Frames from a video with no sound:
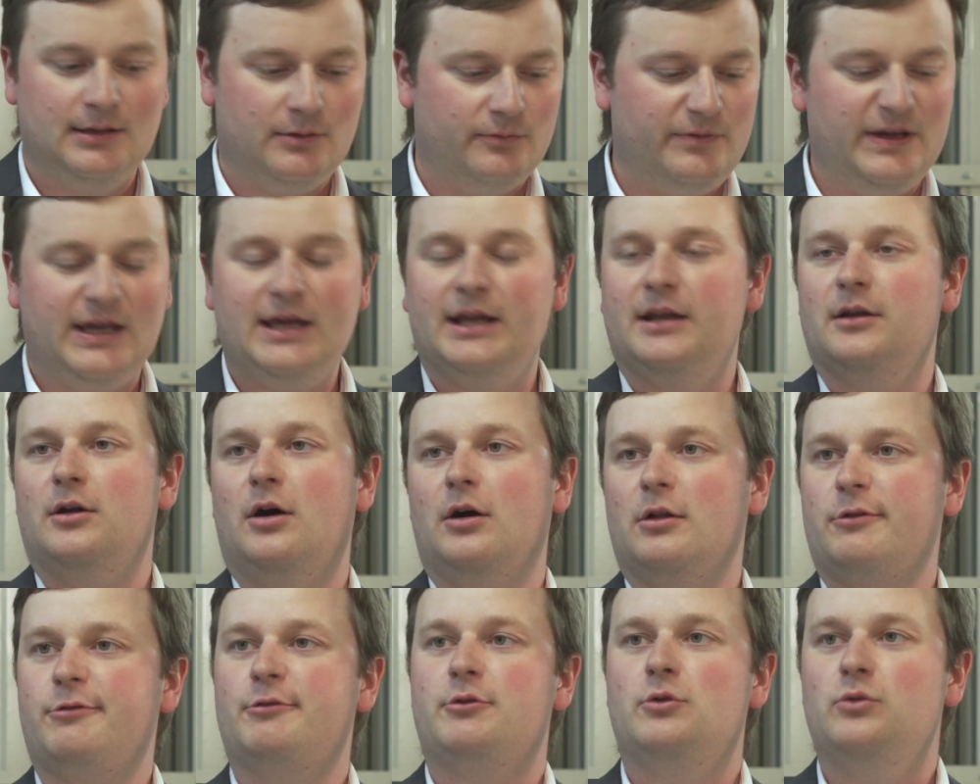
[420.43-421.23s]
We can
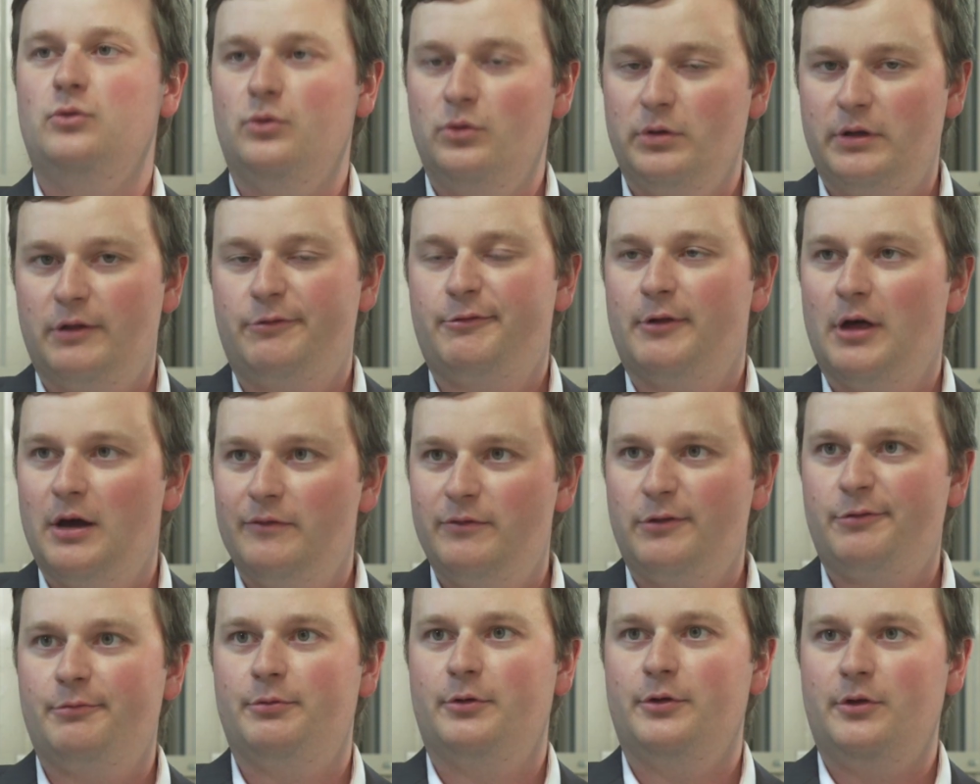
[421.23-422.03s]
also do the
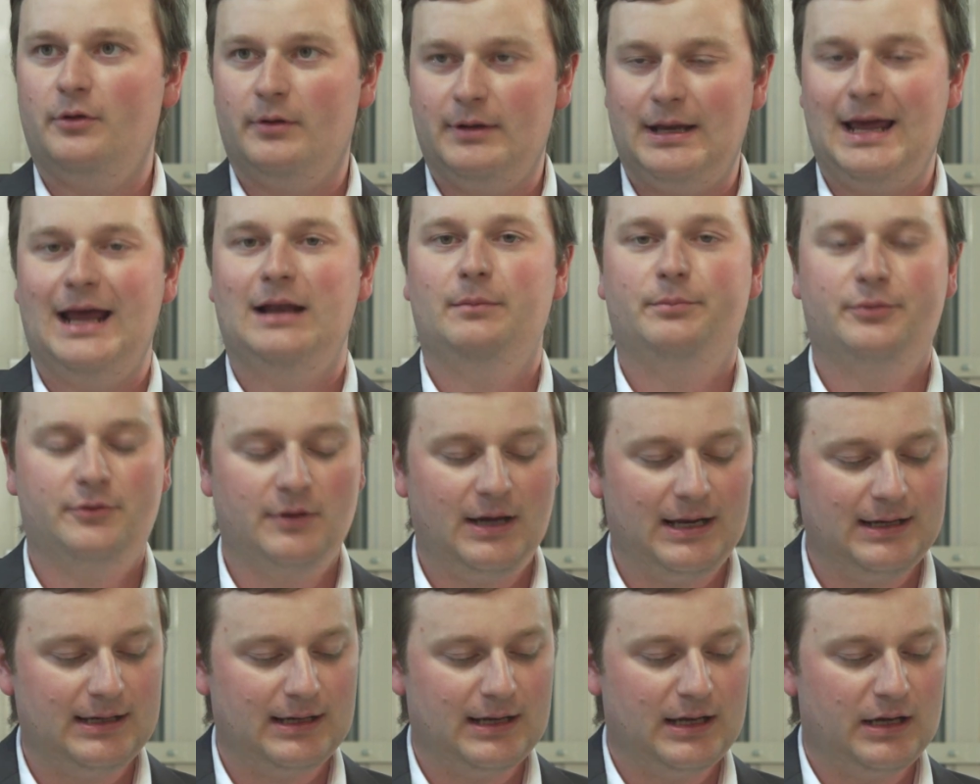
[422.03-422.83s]
service for you and help to
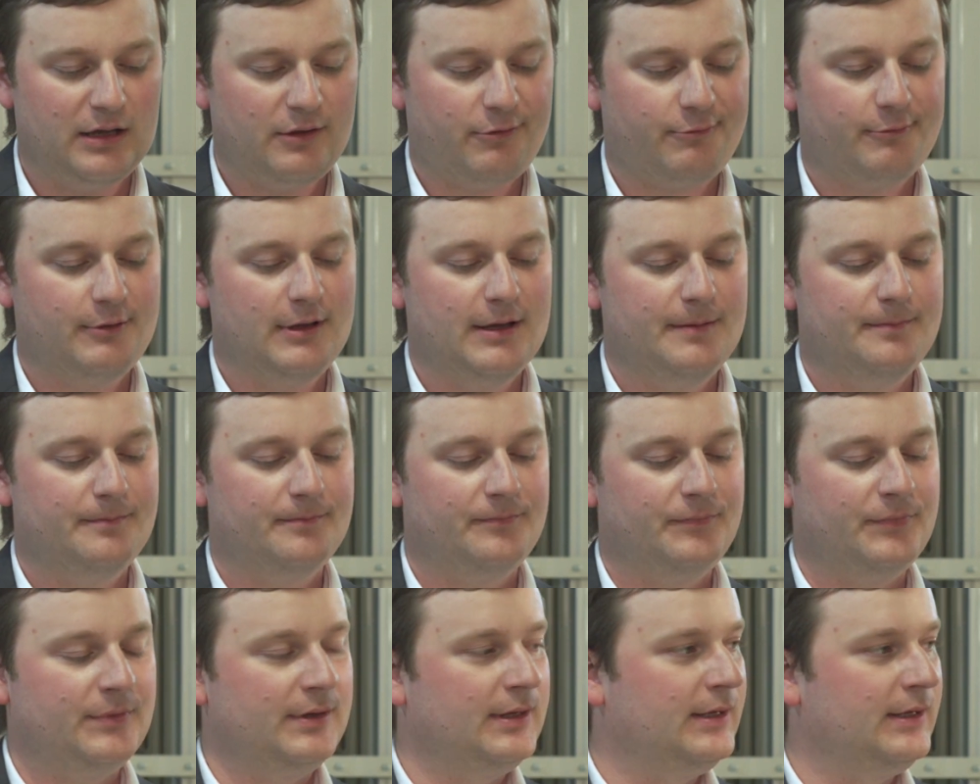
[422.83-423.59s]
analyze them.